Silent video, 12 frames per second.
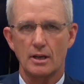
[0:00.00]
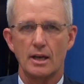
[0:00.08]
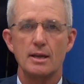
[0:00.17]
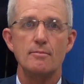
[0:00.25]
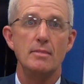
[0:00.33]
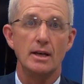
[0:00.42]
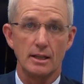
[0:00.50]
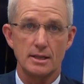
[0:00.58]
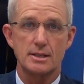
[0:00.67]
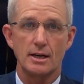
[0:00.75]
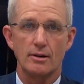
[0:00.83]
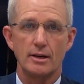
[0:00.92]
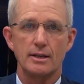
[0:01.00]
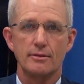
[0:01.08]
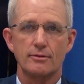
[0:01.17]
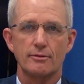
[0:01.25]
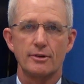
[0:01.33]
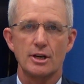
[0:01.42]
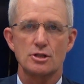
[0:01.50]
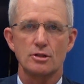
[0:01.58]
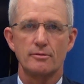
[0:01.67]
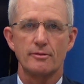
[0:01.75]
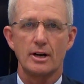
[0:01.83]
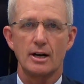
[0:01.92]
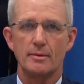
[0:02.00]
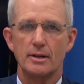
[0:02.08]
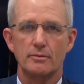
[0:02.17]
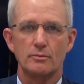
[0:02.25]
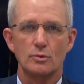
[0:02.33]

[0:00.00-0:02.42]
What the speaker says: a military professional environment.